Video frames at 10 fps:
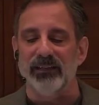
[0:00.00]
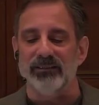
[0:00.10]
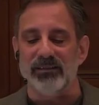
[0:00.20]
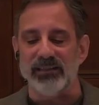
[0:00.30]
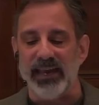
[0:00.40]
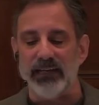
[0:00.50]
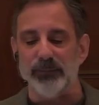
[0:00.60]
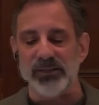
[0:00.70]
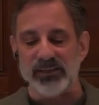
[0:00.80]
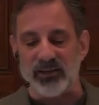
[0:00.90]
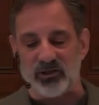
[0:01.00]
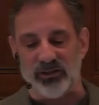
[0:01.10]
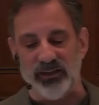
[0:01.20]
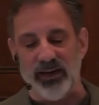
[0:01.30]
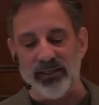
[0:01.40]
to take possession,
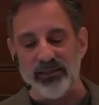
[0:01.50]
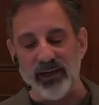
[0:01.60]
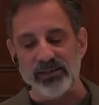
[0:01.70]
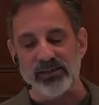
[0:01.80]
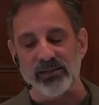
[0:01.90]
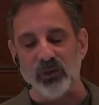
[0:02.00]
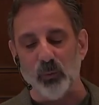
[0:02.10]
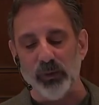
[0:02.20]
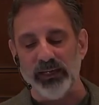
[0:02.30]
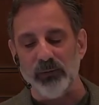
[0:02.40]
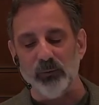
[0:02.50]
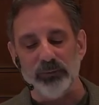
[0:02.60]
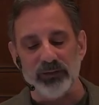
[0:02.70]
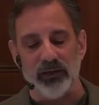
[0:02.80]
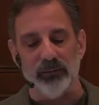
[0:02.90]
and thus we will
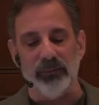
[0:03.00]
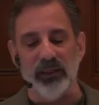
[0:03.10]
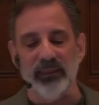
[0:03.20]
become